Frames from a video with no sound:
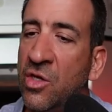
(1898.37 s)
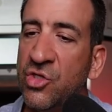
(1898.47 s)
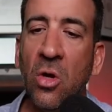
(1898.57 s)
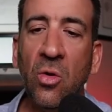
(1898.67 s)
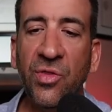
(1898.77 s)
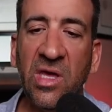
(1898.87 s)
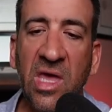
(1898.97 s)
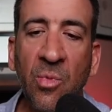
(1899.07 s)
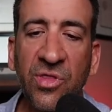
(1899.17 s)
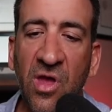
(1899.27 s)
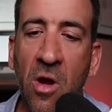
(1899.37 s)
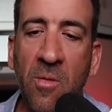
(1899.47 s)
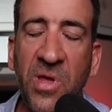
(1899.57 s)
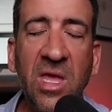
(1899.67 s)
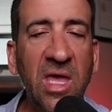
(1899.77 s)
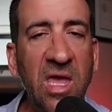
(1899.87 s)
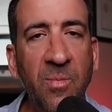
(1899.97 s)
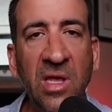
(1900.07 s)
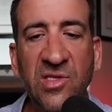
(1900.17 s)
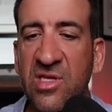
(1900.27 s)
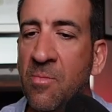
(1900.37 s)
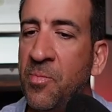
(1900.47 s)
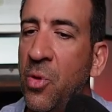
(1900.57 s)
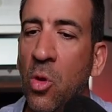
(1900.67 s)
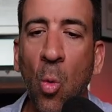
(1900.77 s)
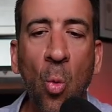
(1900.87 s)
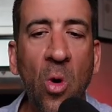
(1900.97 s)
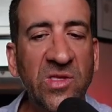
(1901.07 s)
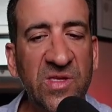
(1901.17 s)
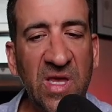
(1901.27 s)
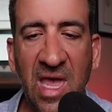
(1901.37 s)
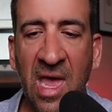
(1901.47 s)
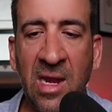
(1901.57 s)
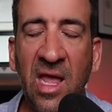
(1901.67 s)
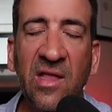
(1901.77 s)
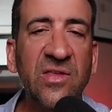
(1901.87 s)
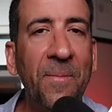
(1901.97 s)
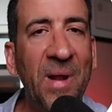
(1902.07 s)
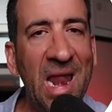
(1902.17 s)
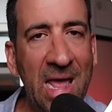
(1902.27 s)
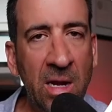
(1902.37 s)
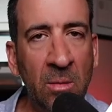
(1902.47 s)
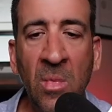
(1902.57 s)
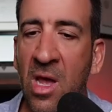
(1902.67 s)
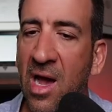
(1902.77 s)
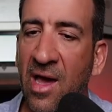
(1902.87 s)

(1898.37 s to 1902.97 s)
So the chemotherapy, keeping it simple, once again, it's a platinum,